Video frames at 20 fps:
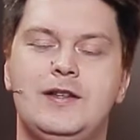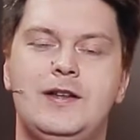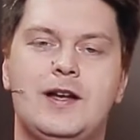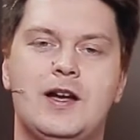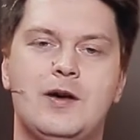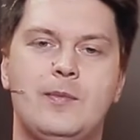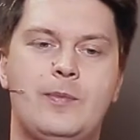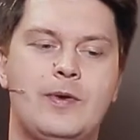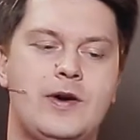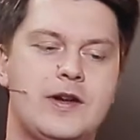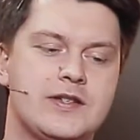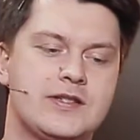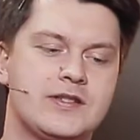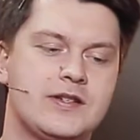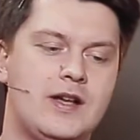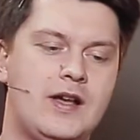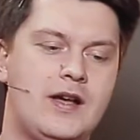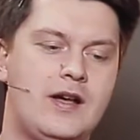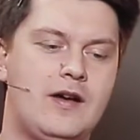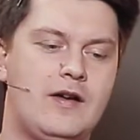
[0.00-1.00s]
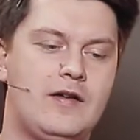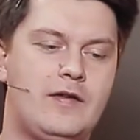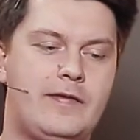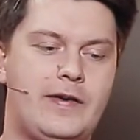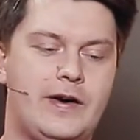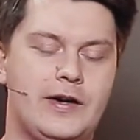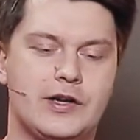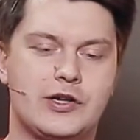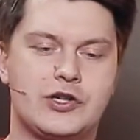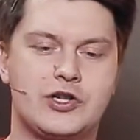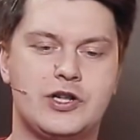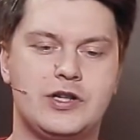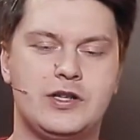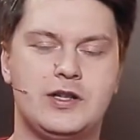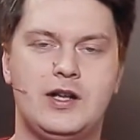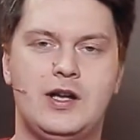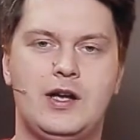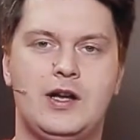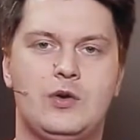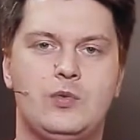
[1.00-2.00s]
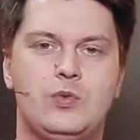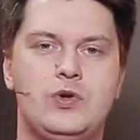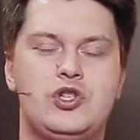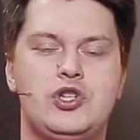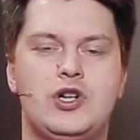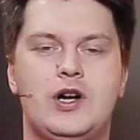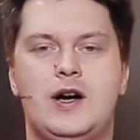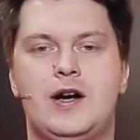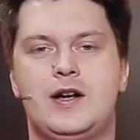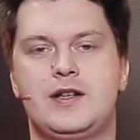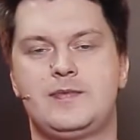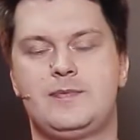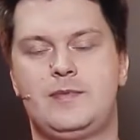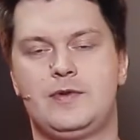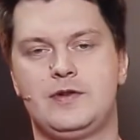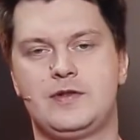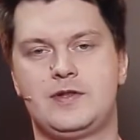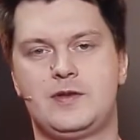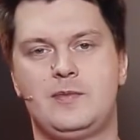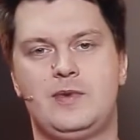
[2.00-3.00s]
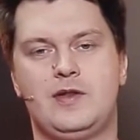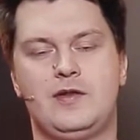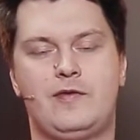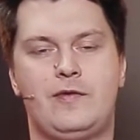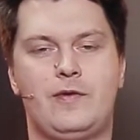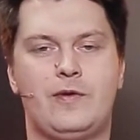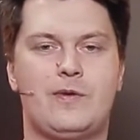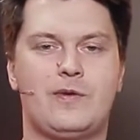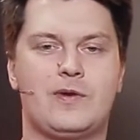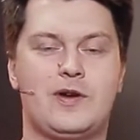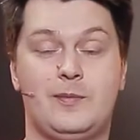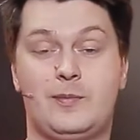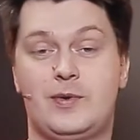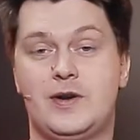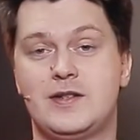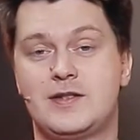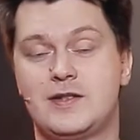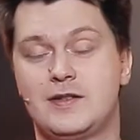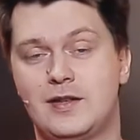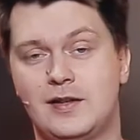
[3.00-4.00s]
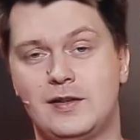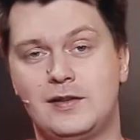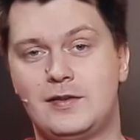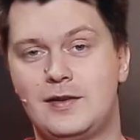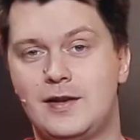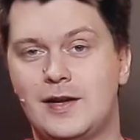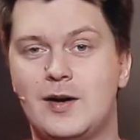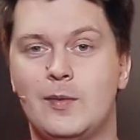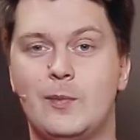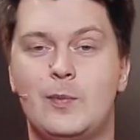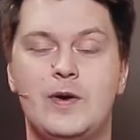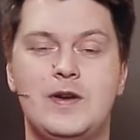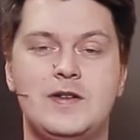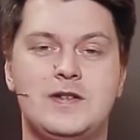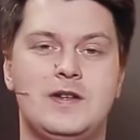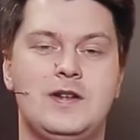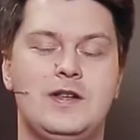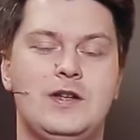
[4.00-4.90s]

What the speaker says: decompress function, which are responsible for compressing and decompressing